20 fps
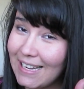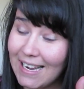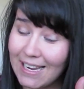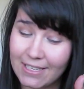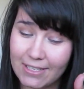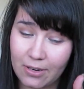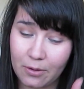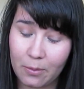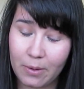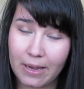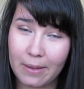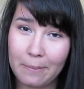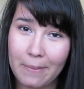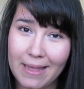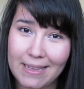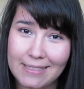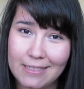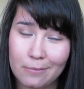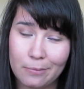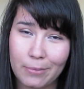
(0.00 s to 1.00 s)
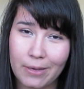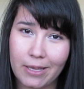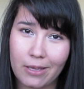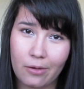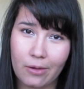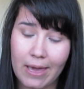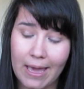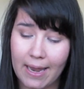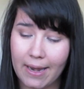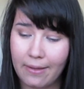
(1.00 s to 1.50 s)
I don't recommend it, but
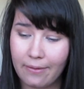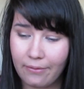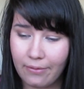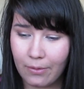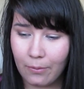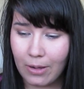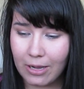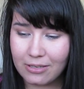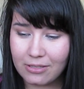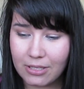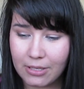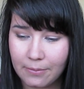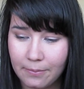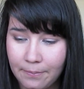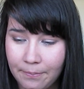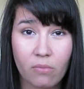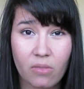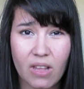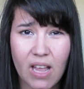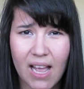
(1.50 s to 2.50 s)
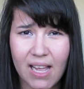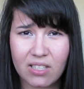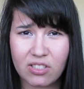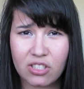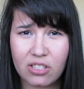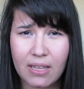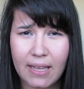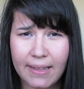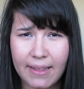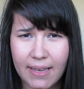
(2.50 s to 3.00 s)
you can if you want to. I
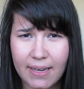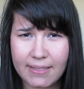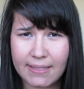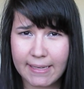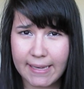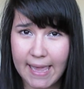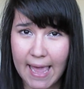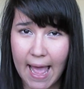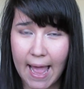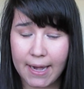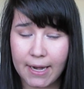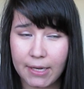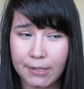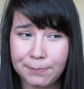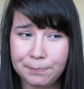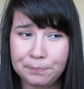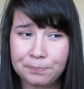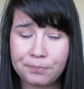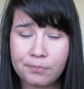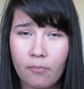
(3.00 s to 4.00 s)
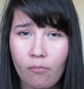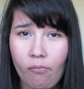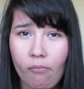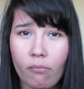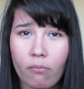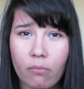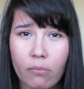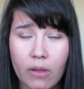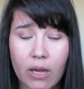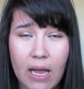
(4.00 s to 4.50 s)
also like that it's a Canon
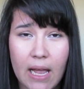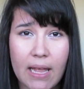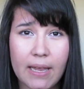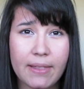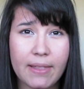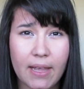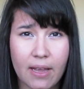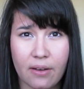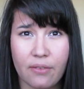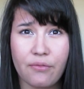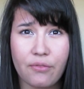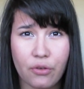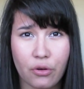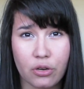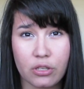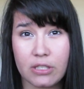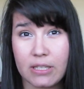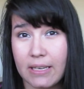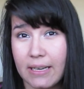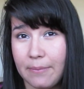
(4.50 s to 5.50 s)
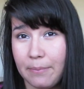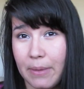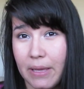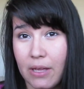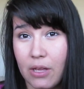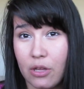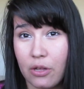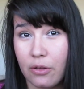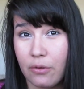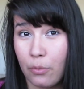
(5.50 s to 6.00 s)
and therefore it's gonna
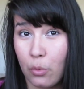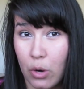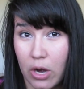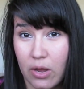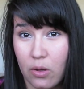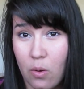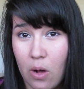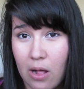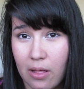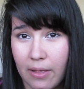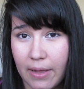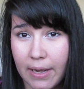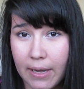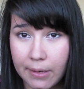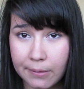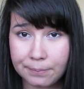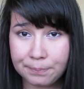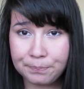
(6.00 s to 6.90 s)
be great quality.